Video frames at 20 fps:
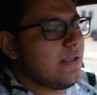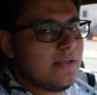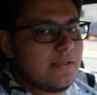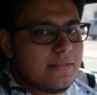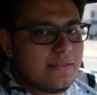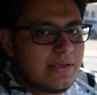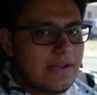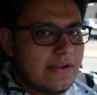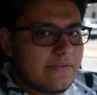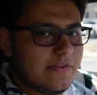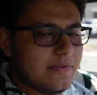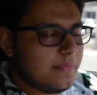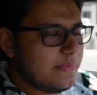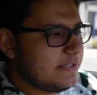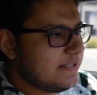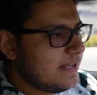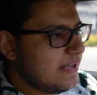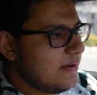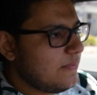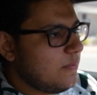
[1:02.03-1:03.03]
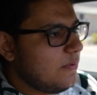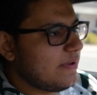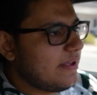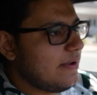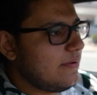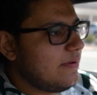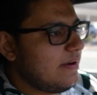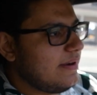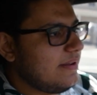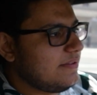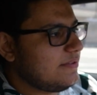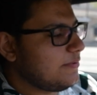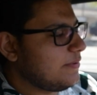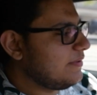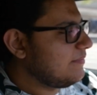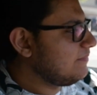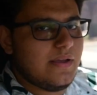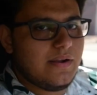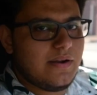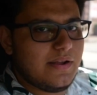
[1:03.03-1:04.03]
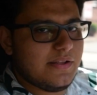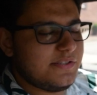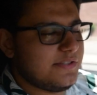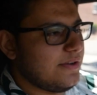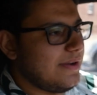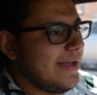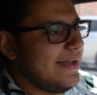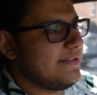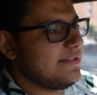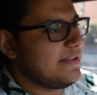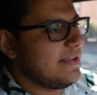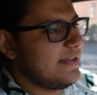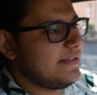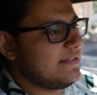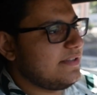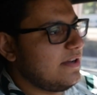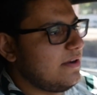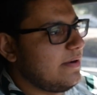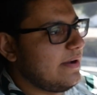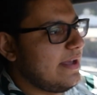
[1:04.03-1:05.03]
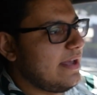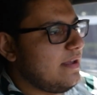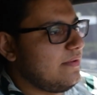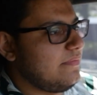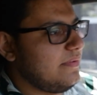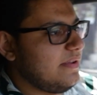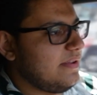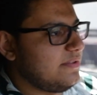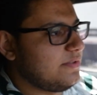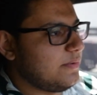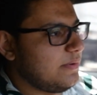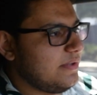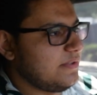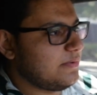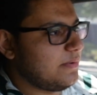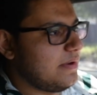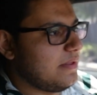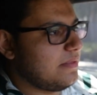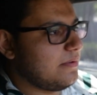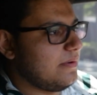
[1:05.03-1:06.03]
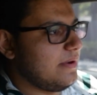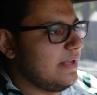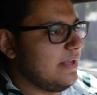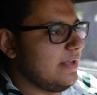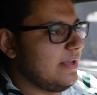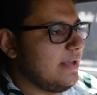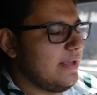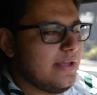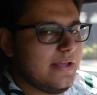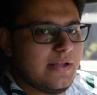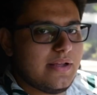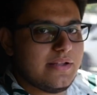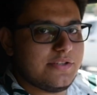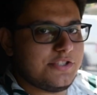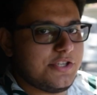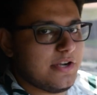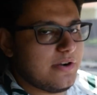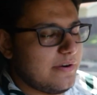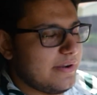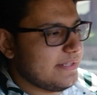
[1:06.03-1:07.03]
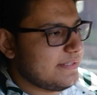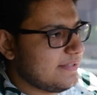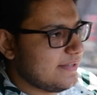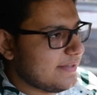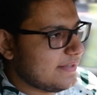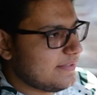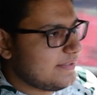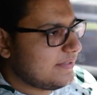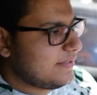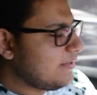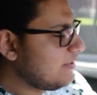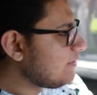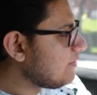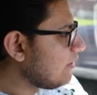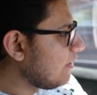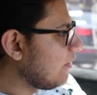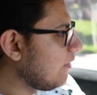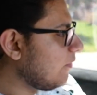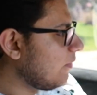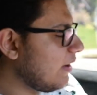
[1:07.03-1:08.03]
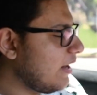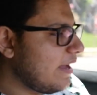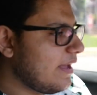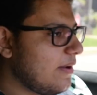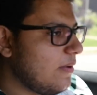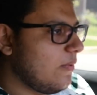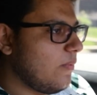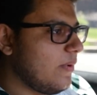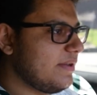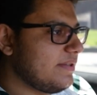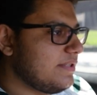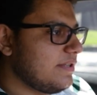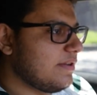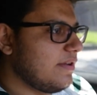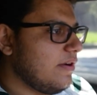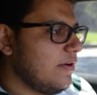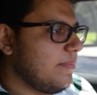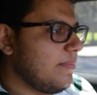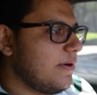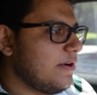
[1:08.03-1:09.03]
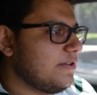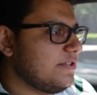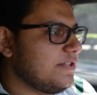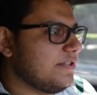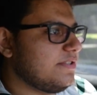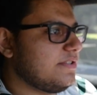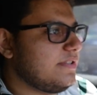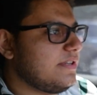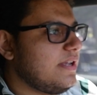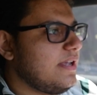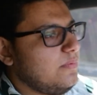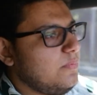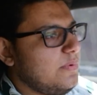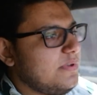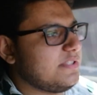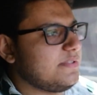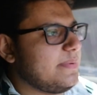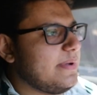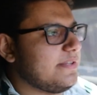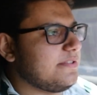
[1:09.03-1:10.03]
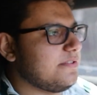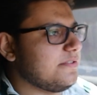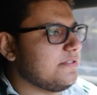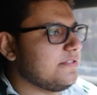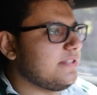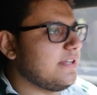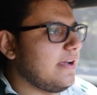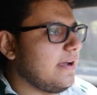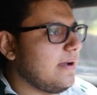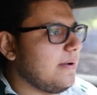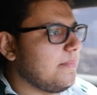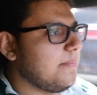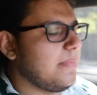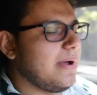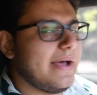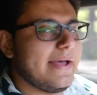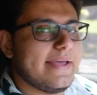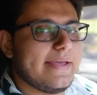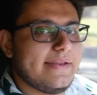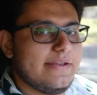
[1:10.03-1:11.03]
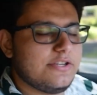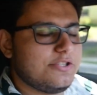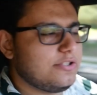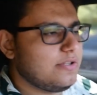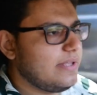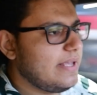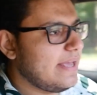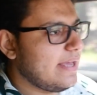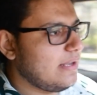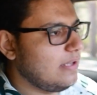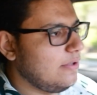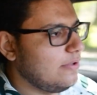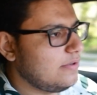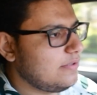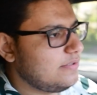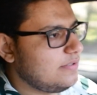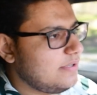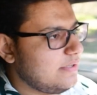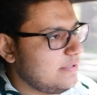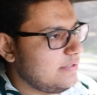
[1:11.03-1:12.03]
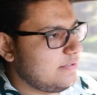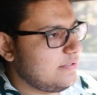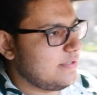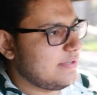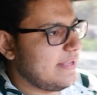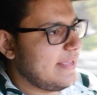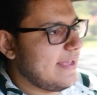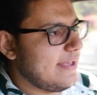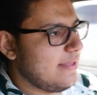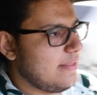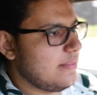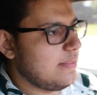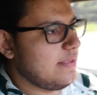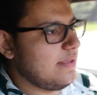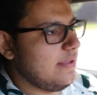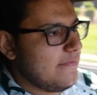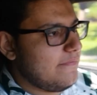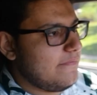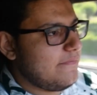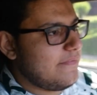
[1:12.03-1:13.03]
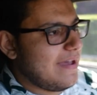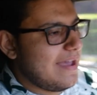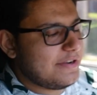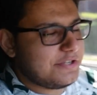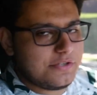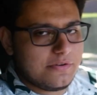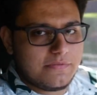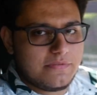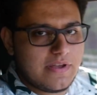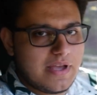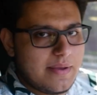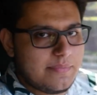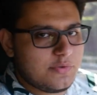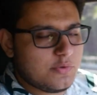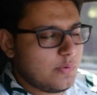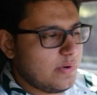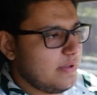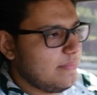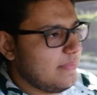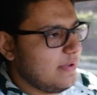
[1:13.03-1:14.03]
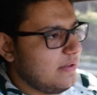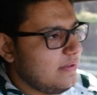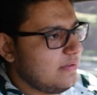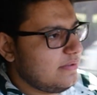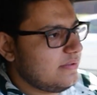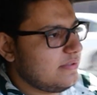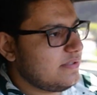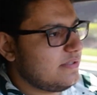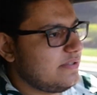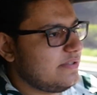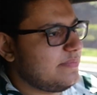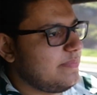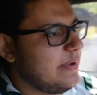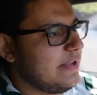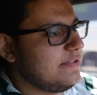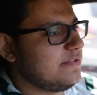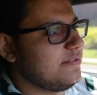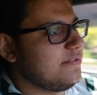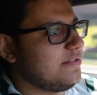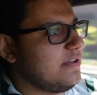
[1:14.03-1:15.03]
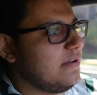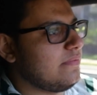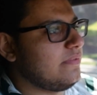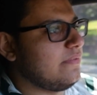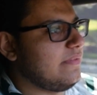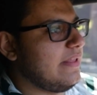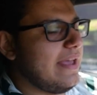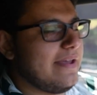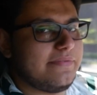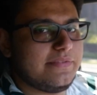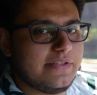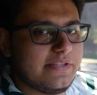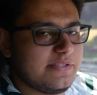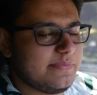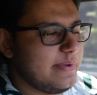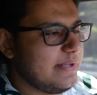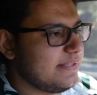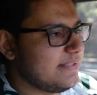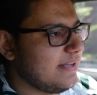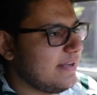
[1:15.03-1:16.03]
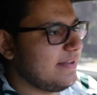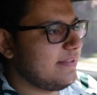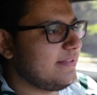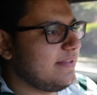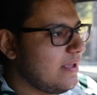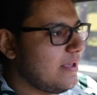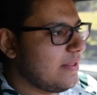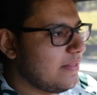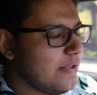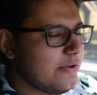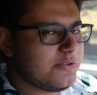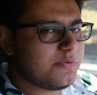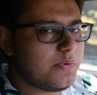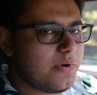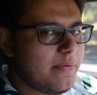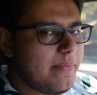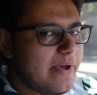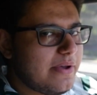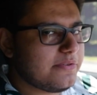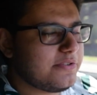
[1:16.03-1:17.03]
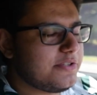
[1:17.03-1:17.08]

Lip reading: That having been said, we'll get right into it. All right, so as you guys know, I have a 2023 GR86. So when I went to go purchase wheel spacers, I initially had looked to get the Faction Fab 20mm spacers off of the FT Speed site. Those were about